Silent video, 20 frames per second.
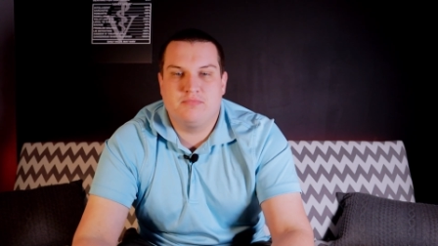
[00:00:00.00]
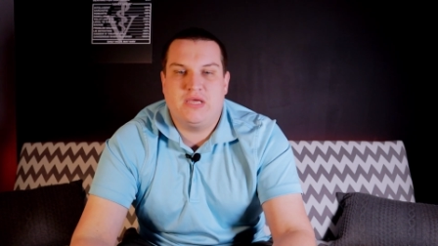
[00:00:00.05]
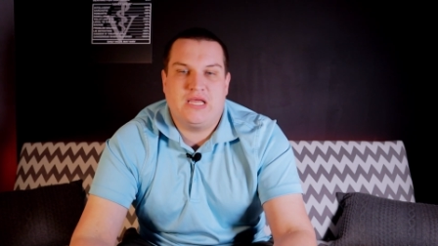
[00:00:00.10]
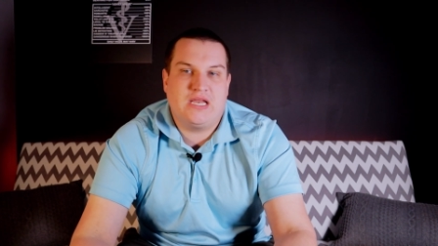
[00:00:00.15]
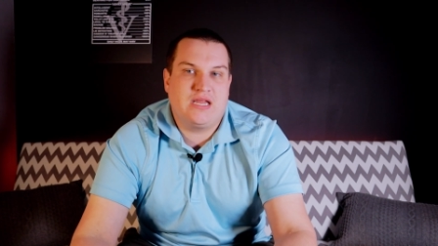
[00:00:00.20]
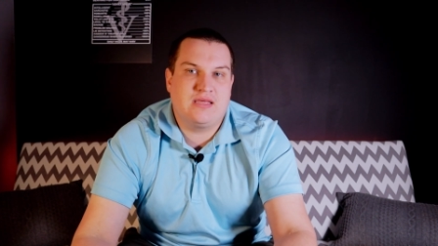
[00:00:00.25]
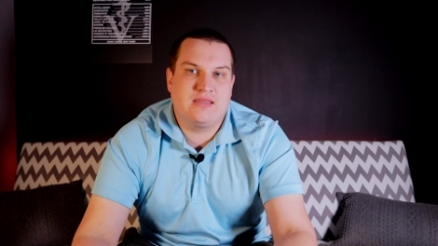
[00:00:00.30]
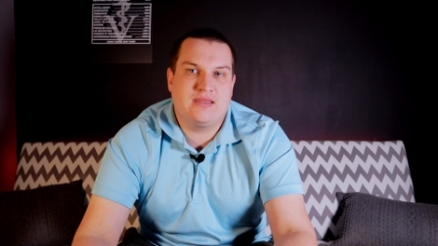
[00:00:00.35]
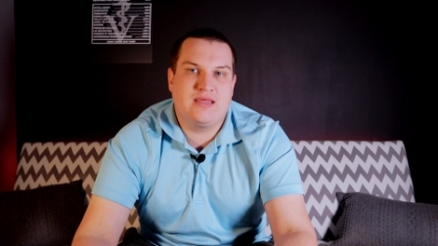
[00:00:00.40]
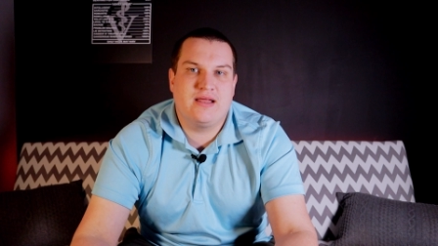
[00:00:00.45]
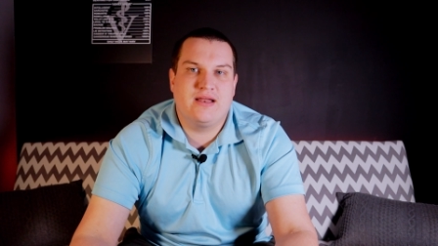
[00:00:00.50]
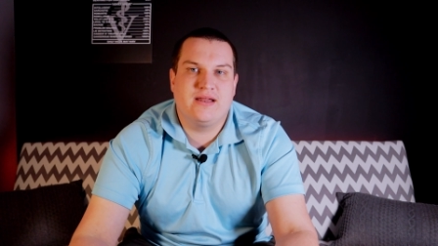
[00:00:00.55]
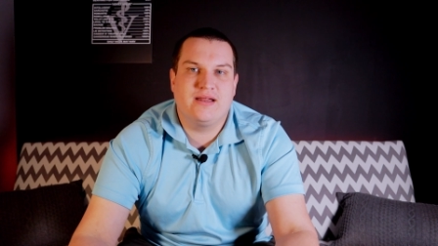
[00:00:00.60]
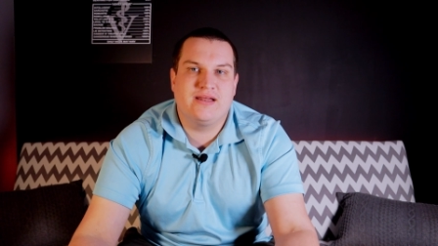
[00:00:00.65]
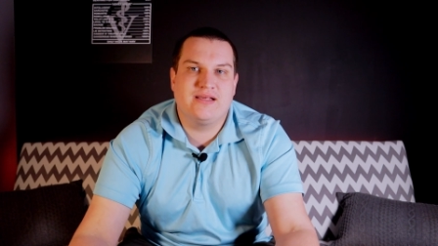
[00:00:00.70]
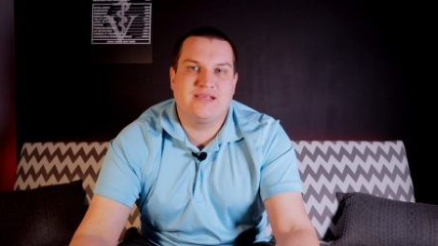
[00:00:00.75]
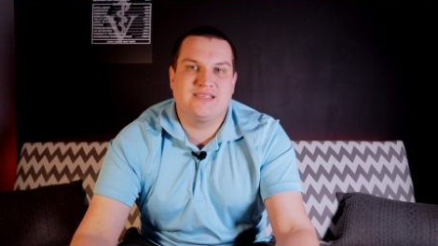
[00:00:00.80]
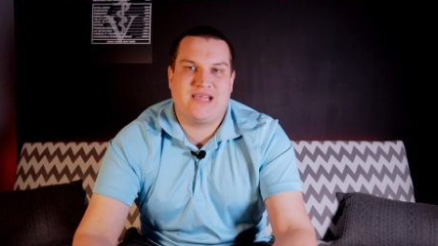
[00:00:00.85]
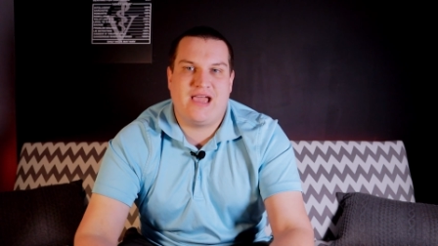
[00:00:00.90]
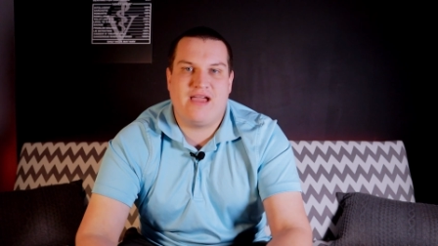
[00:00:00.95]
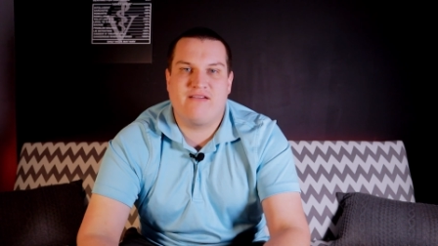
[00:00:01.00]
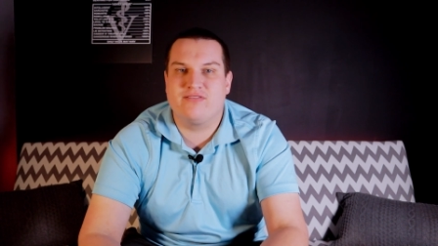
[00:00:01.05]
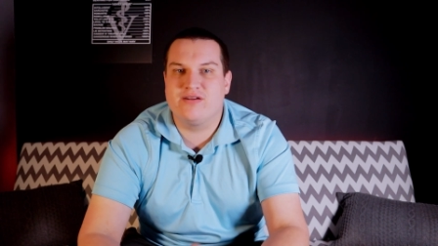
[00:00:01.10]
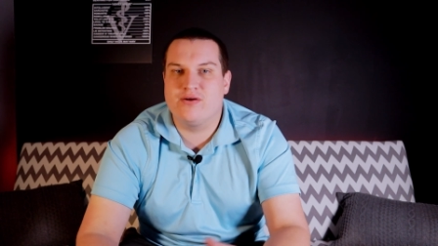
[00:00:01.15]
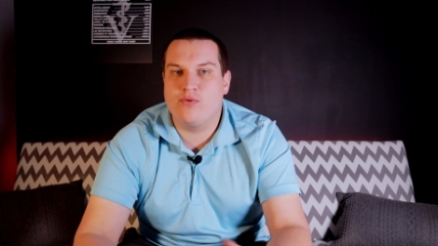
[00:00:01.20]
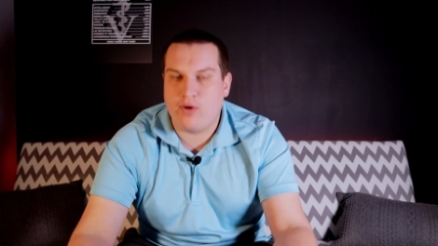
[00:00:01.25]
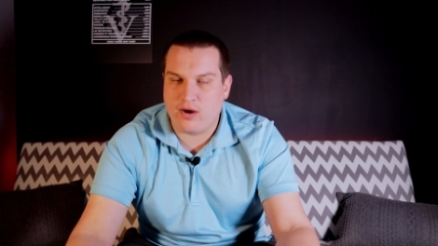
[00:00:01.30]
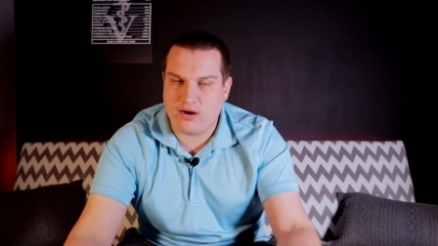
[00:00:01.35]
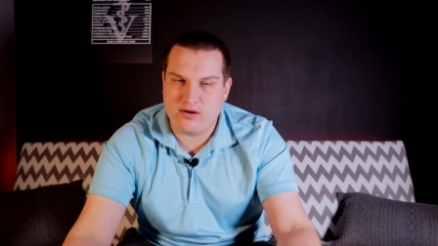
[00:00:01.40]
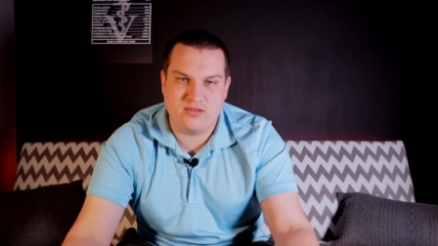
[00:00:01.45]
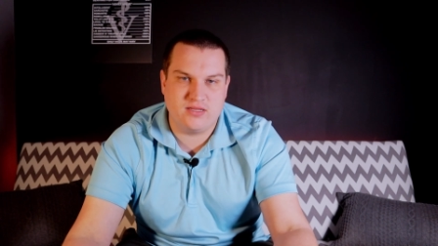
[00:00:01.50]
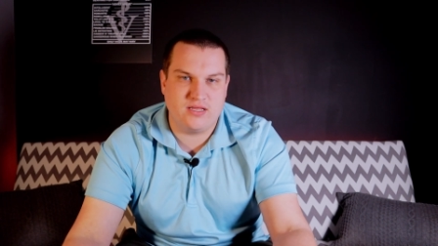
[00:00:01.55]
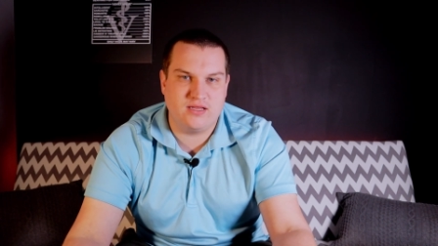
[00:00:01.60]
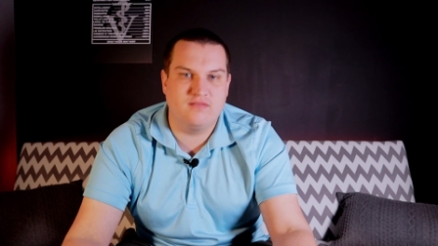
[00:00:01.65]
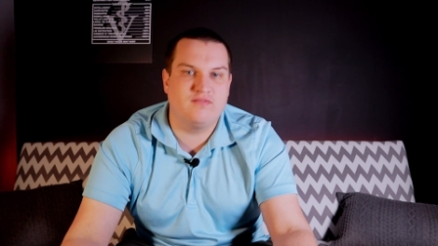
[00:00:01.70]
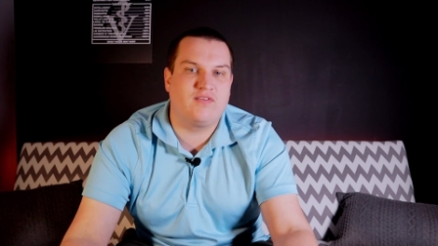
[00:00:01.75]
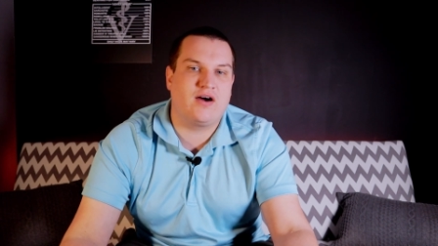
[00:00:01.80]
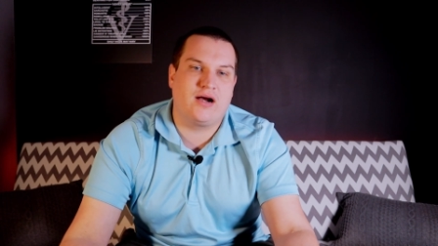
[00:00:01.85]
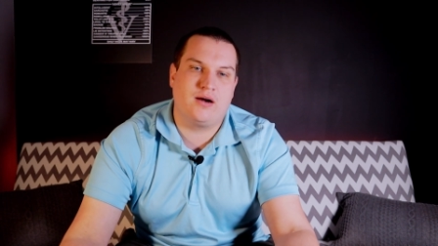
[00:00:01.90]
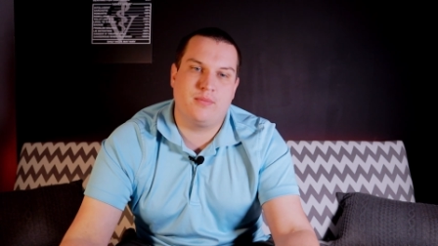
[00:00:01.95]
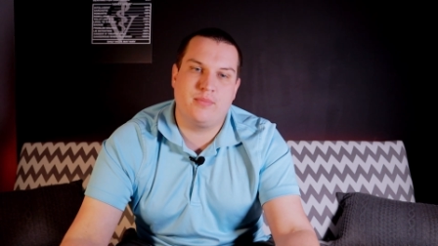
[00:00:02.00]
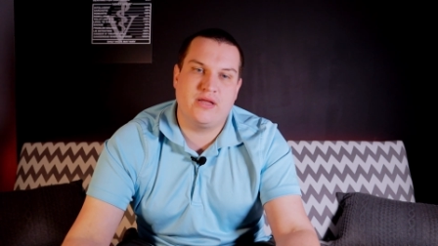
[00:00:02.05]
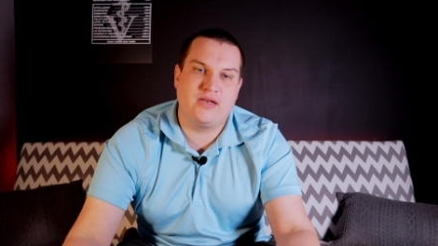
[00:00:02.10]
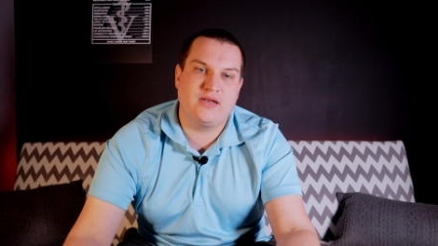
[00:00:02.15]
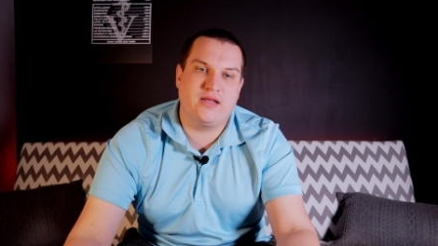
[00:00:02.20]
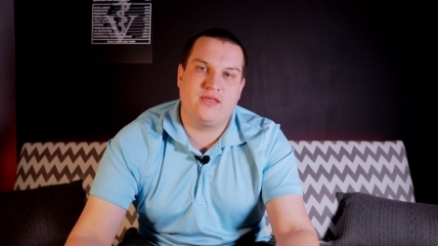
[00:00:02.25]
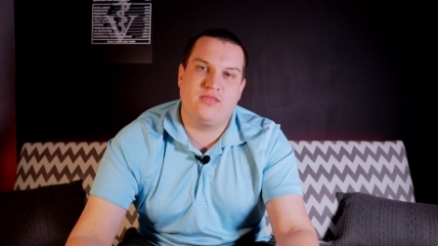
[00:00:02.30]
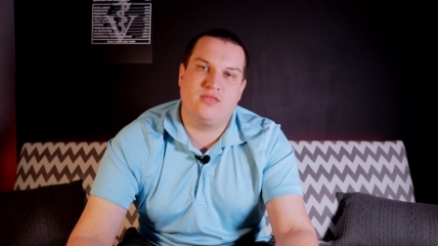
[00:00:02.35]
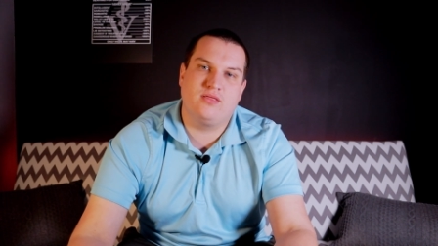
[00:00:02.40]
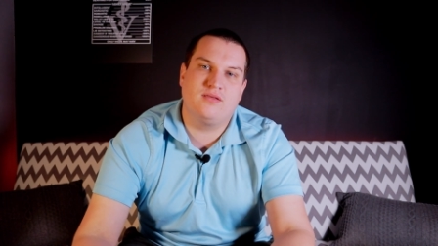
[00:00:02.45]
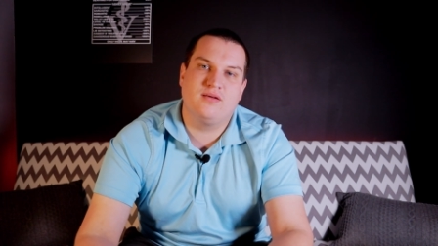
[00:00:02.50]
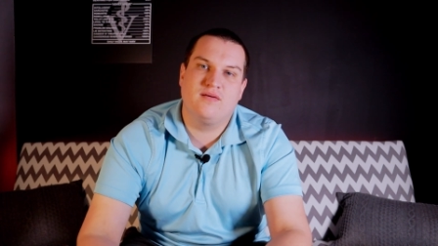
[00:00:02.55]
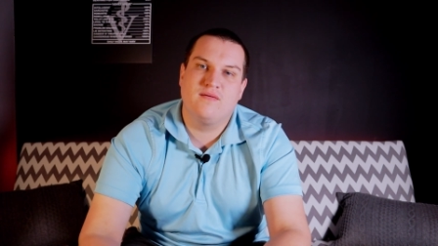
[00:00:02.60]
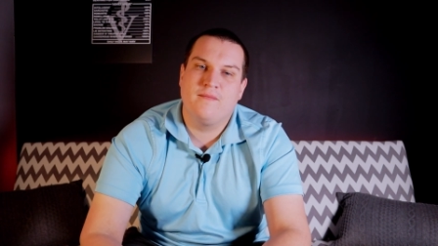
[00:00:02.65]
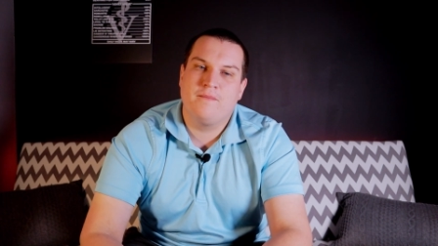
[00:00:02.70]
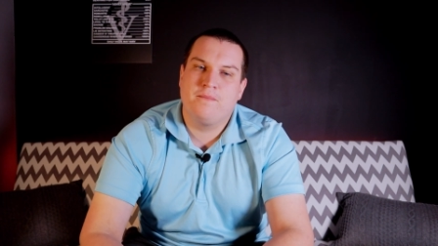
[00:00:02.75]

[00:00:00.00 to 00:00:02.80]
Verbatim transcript: meaning that it is everywhere in the environment. And